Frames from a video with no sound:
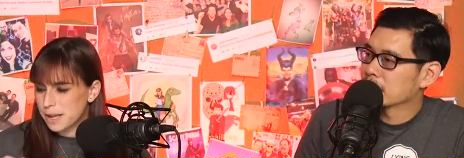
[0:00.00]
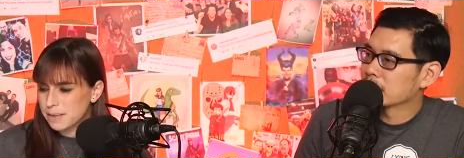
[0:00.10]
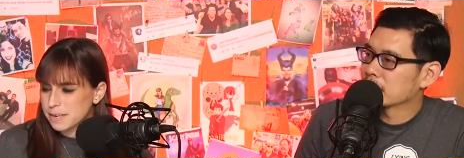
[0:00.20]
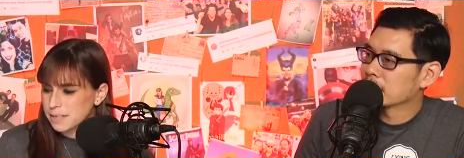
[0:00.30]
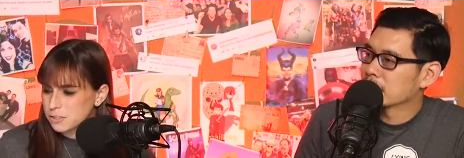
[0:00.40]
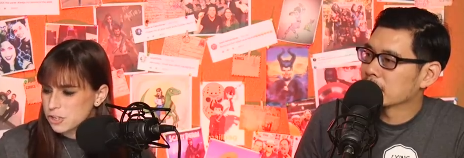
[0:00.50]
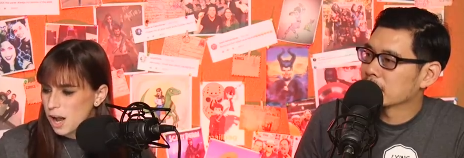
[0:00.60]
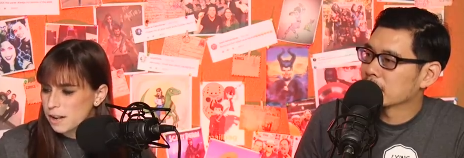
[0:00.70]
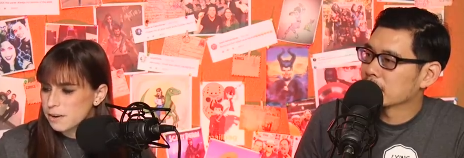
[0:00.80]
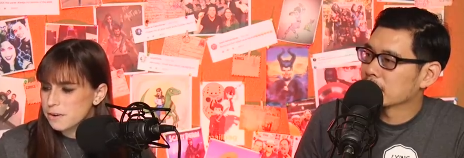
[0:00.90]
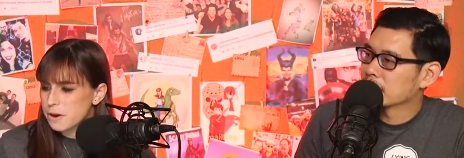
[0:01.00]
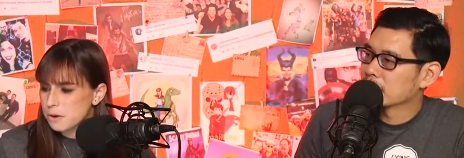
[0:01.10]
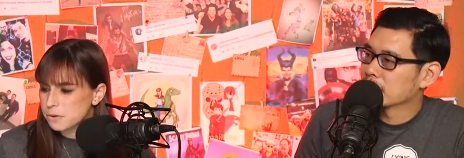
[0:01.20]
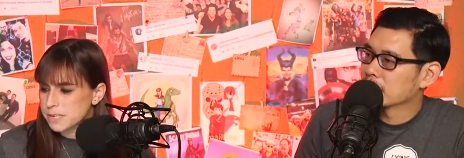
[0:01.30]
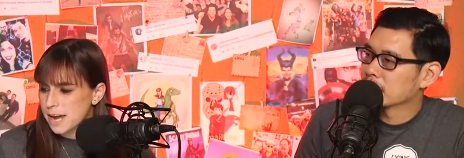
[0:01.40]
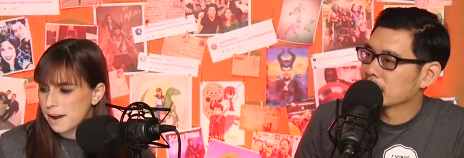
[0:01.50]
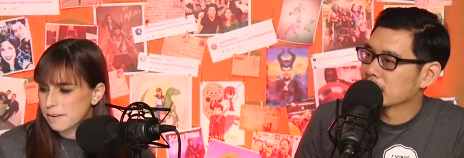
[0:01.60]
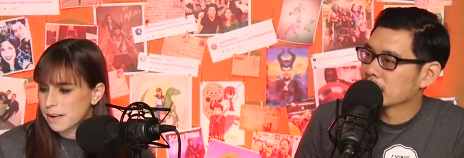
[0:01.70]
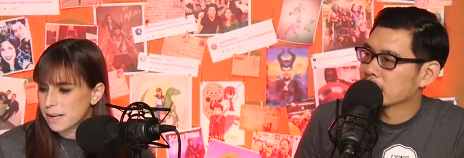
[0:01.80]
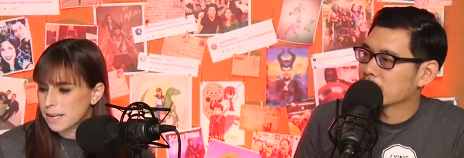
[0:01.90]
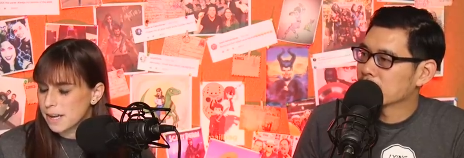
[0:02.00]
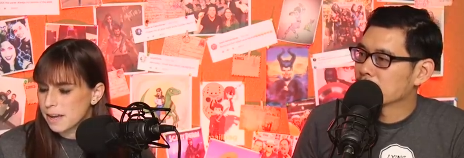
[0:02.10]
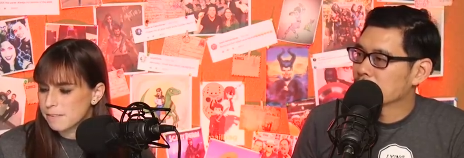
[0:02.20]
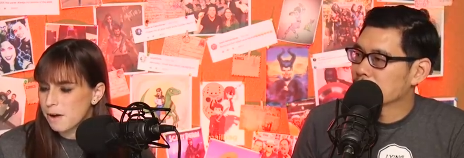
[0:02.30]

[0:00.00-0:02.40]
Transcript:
Speaker 1: end. I jotted a note down, and I can't,